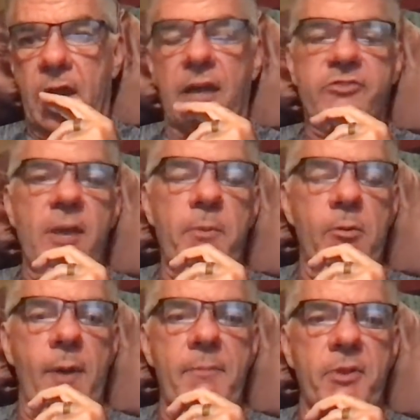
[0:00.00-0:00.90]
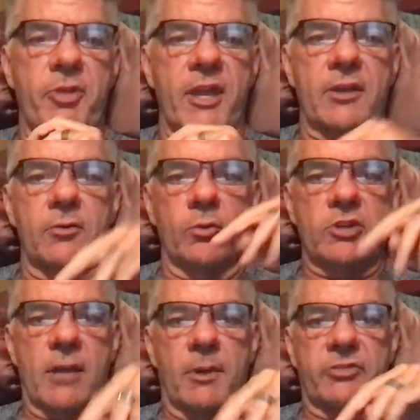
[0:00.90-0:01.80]
Some people might be thinking we're
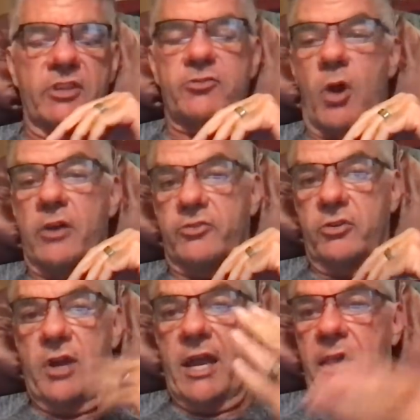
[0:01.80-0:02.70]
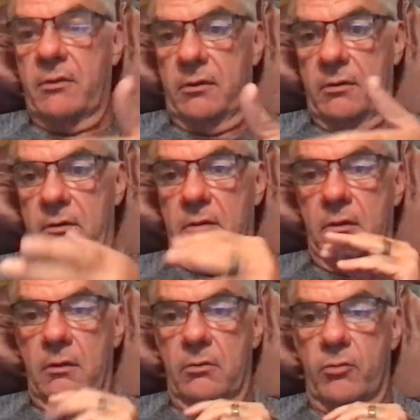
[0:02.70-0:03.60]
talking about this roster, and
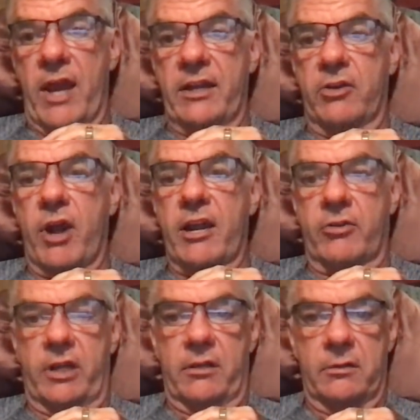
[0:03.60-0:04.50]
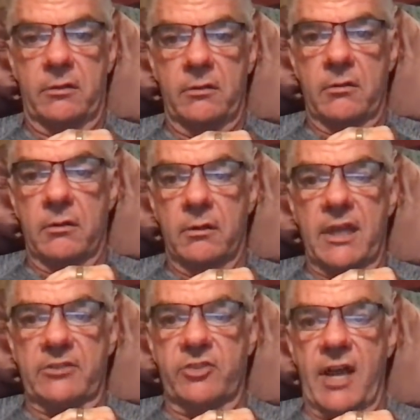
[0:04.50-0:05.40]
Randy Gregory
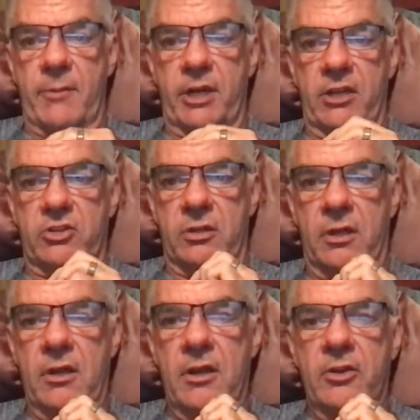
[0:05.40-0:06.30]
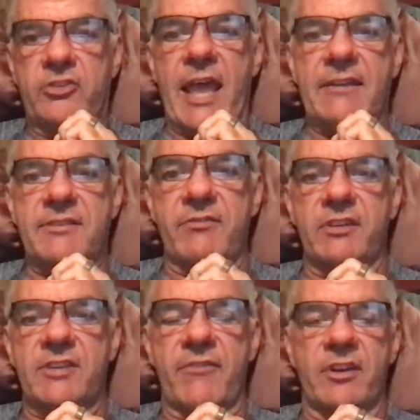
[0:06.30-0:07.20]
gets the nomination. Sack
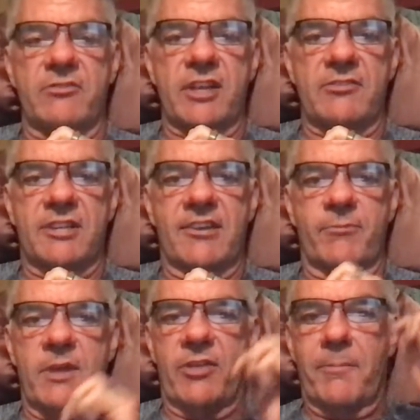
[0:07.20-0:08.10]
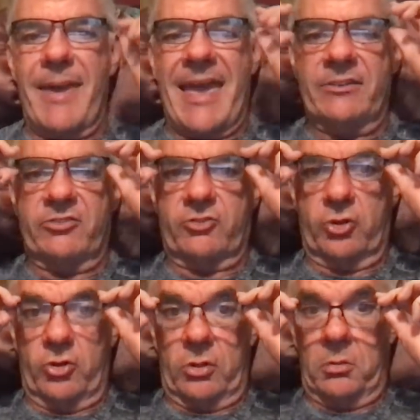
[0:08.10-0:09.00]
77 says, give me the
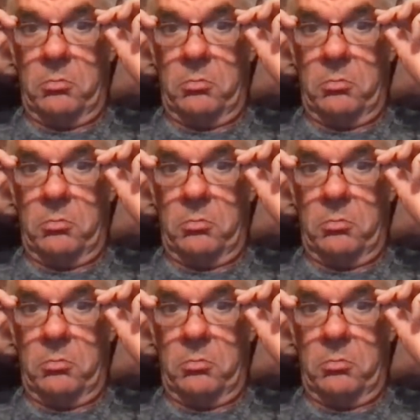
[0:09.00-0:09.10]
manster.